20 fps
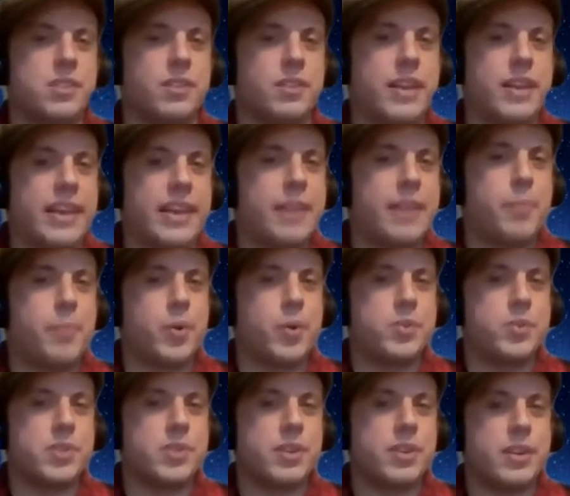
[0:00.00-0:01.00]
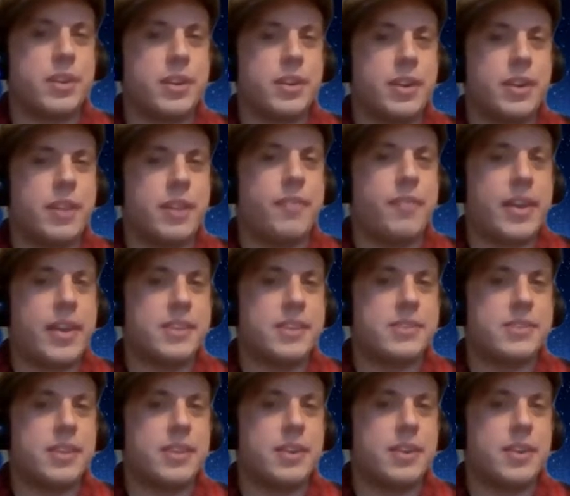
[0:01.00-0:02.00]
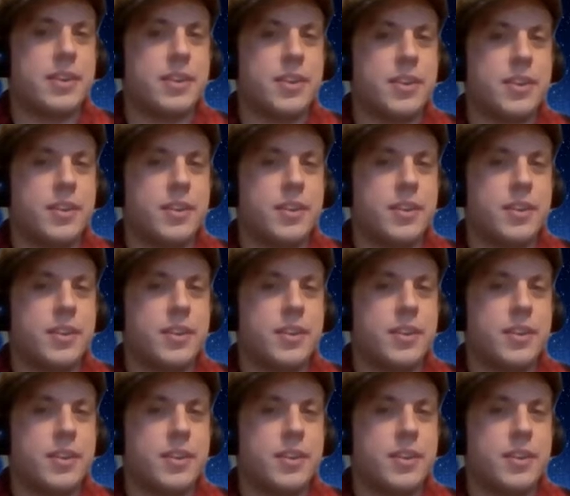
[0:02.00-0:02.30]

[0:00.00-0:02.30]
still like in-person events in